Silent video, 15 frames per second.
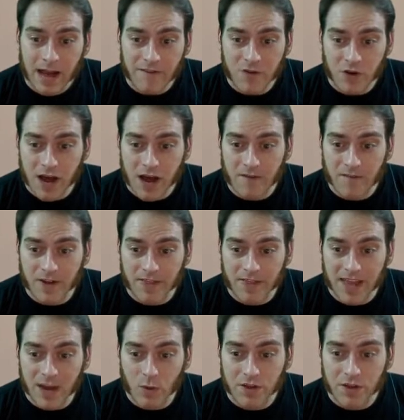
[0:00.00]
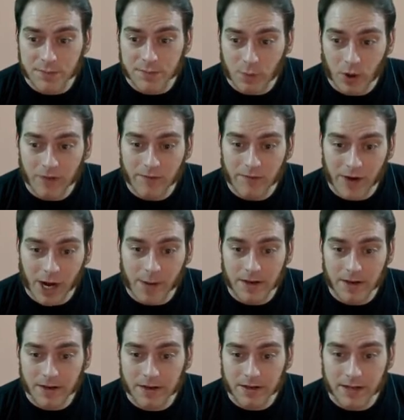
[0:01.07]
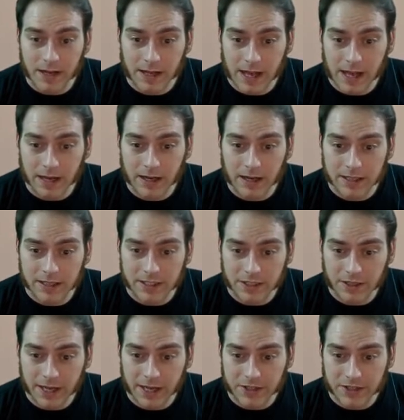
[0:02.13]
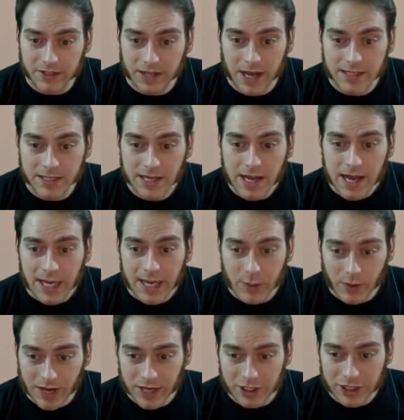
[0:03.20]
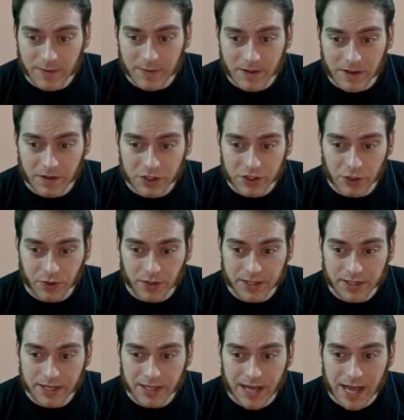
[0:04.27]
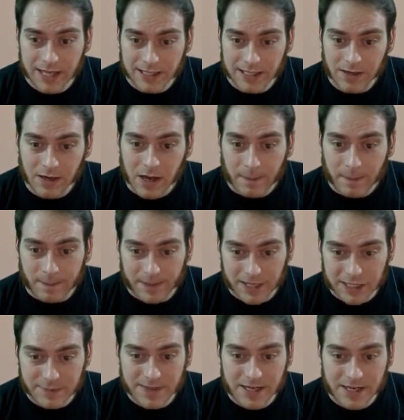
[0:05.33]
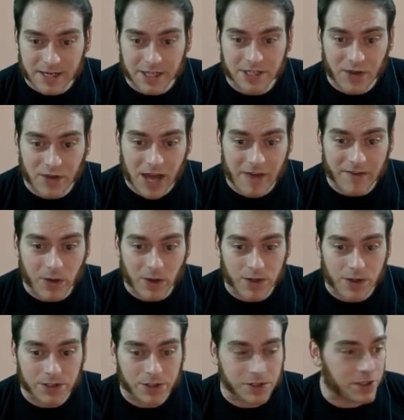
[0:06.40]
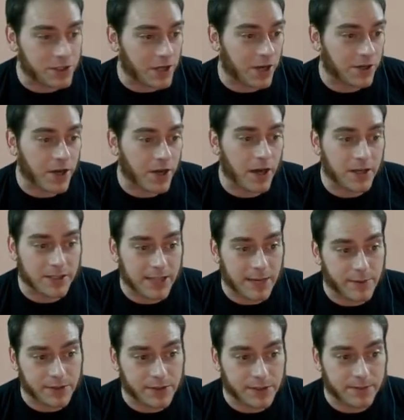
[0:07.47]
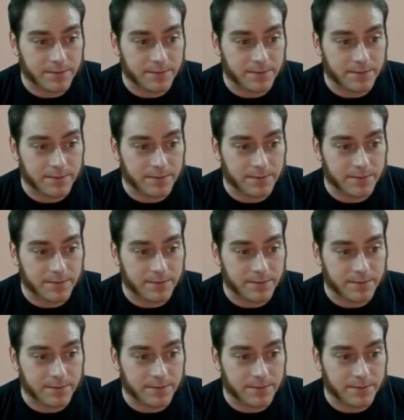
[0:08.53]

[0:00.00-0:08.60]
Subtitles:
I feel confident that with a supportive environment and dedicated exercise, he will catch up to the other children in his class. Please be in touch if you have any questions. Dr. Donald Samuels.